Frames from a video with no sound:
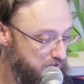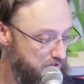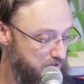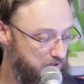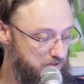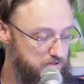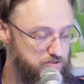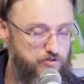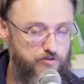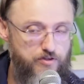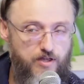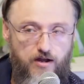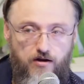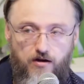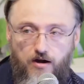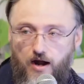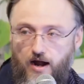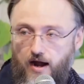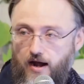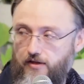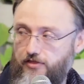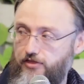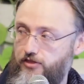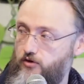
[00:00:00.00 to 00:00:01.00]
So there
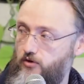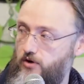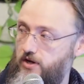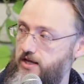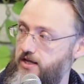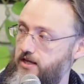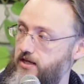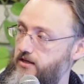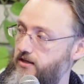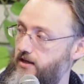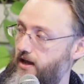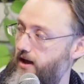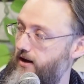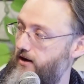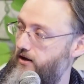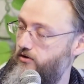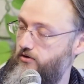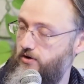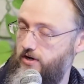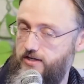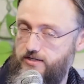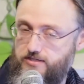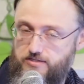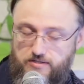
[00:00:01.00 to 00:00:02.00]
are our three
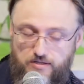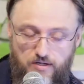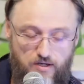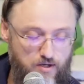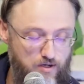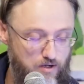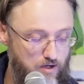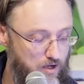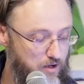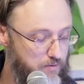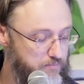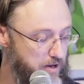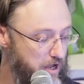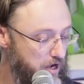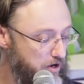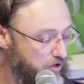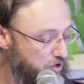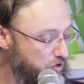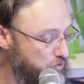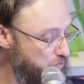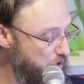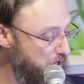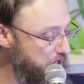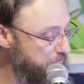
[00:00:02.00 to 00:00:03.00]
categories. I'm now
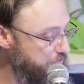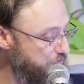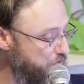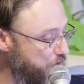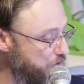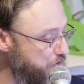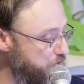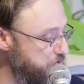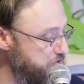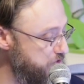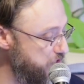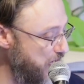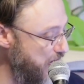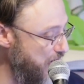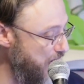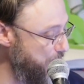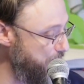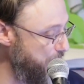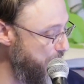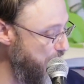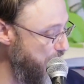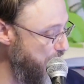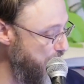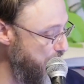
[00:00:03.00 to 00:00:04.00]
going to read for you
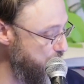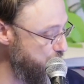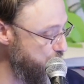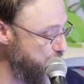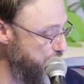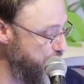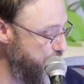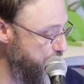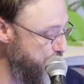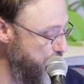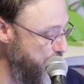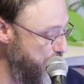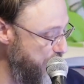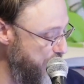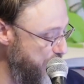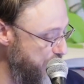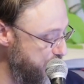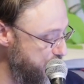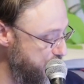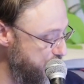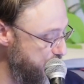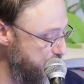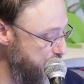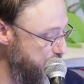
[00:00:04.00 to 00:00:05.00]
Psalm 130.
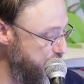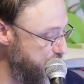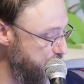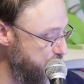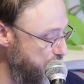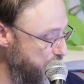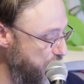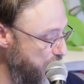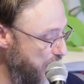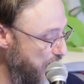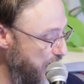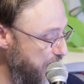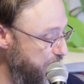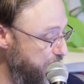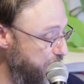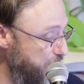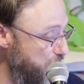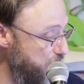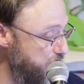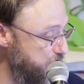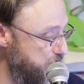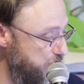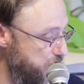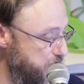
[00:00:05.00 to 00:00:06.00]
It's only eight
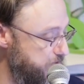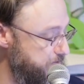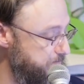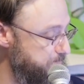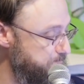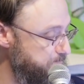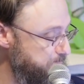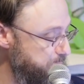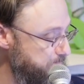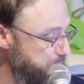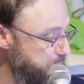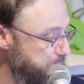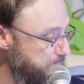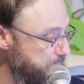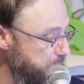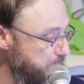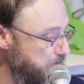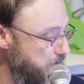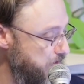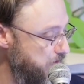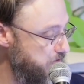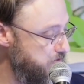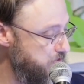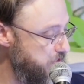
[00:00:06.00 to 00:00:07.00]
verses.
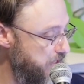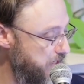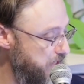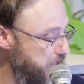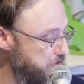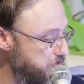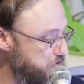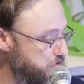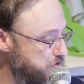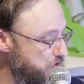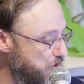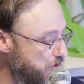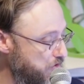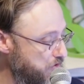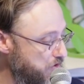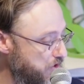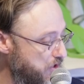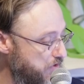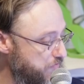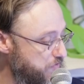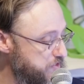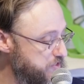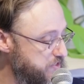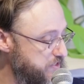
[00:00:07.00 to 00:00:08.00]
It's a song
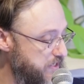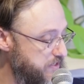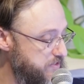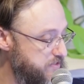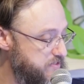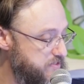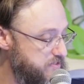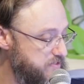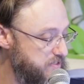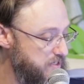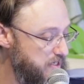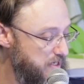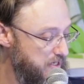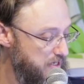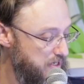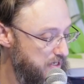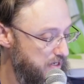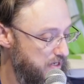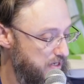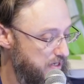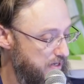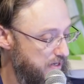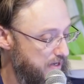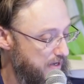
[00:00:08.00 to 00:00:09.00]
of ascents.
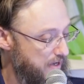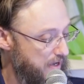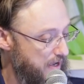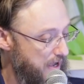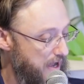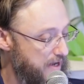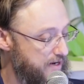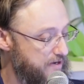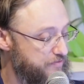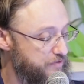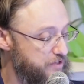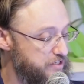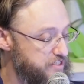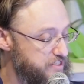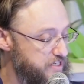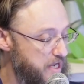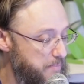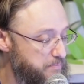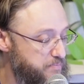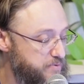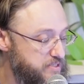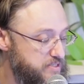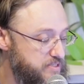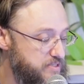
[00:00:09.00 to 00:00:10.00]
"Out of the
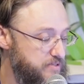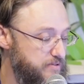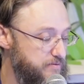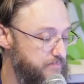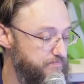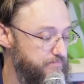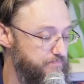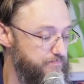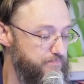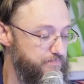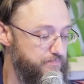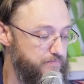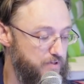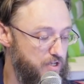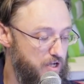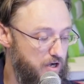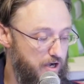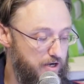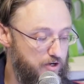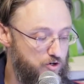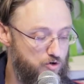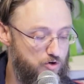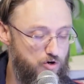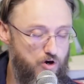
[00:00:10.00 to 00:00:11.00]
depths,
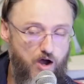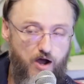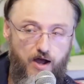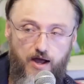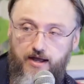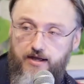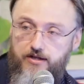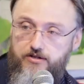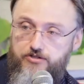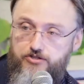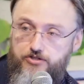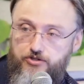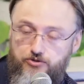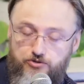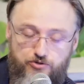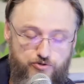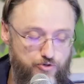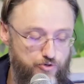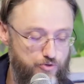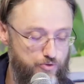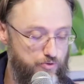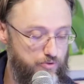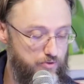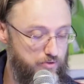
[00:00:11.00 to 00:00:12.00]
I cry to
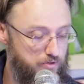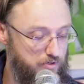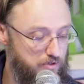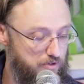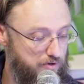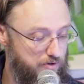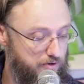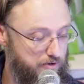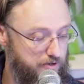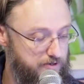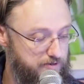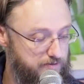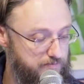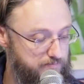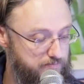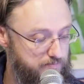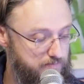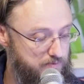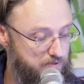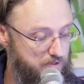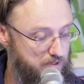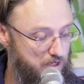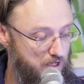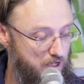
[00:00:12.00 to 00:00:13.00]
you, Lord.
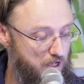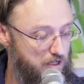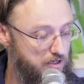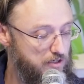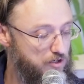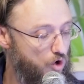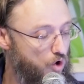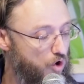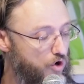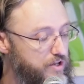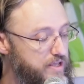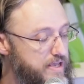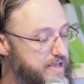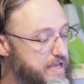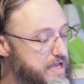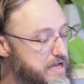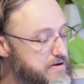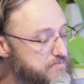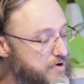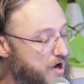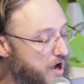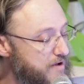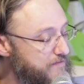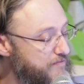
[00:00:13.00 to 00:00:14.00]
Lord,
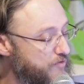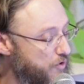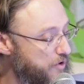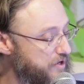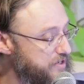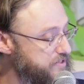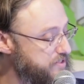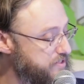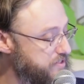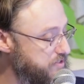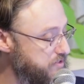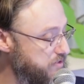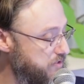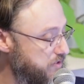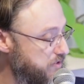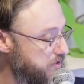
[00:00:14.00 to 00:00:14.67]
hear my voice.